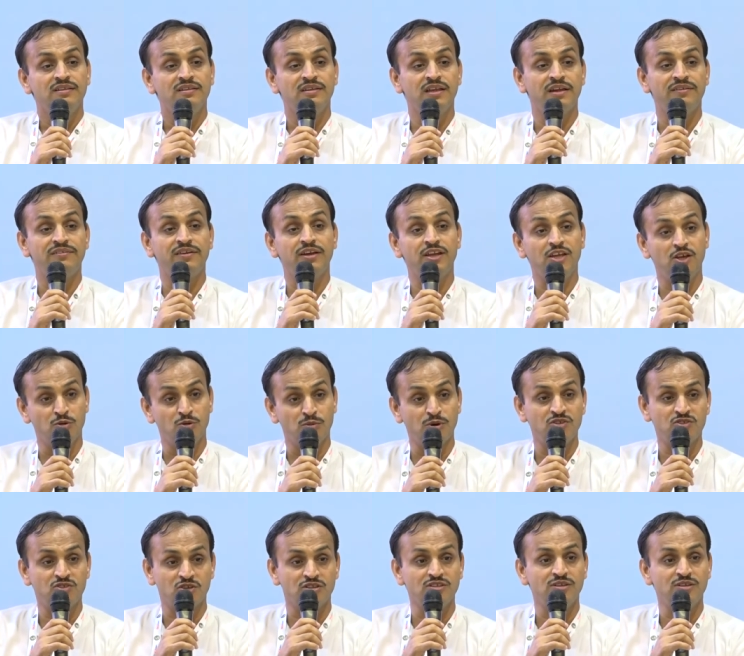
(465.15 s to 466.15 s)
there were
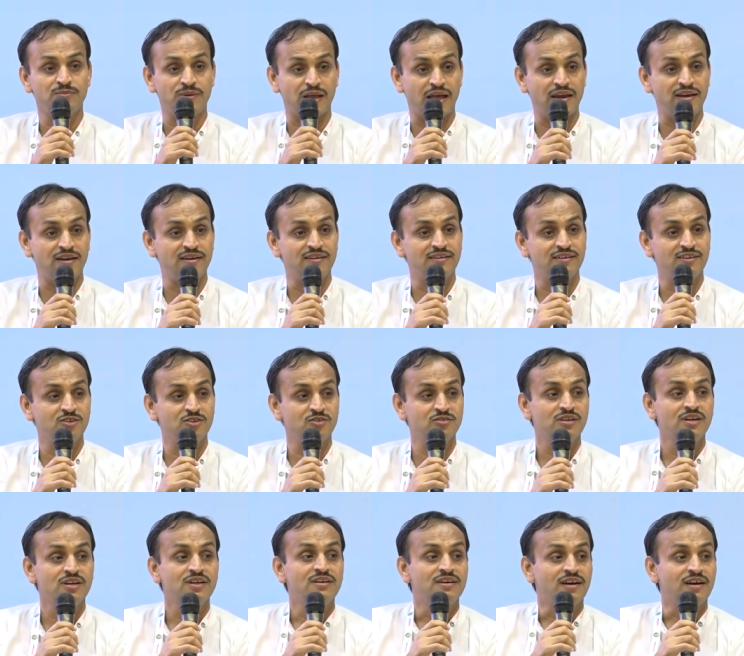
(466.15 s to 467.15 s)
humans on the planet, you know.
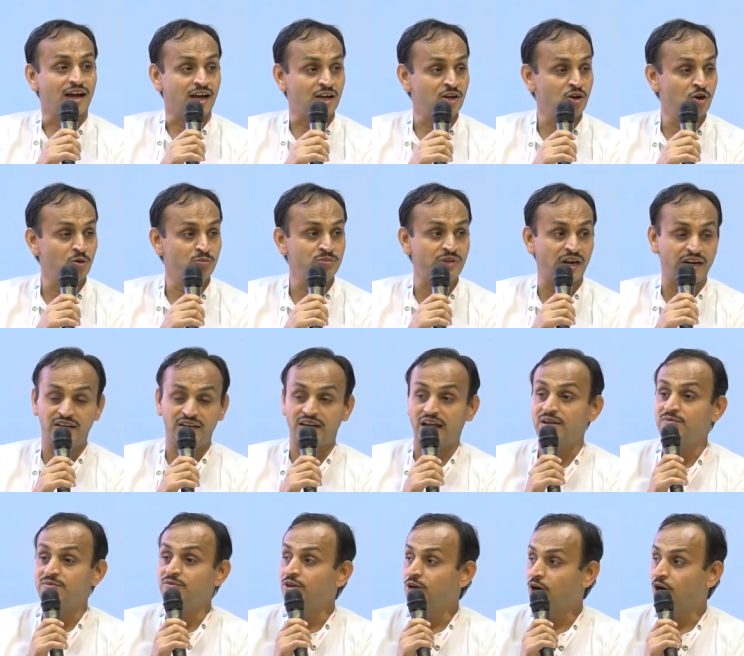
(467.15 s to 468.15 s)
I hope that
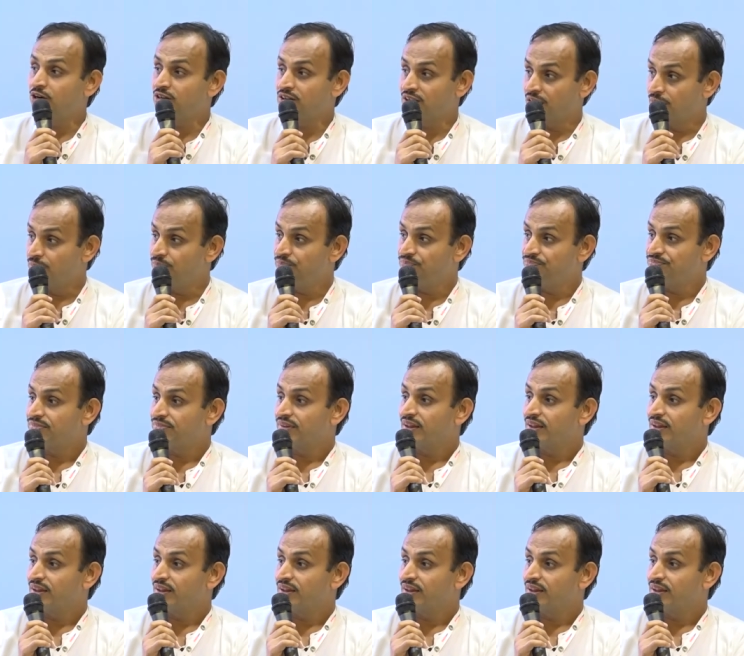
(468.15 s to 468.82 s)
time will not come.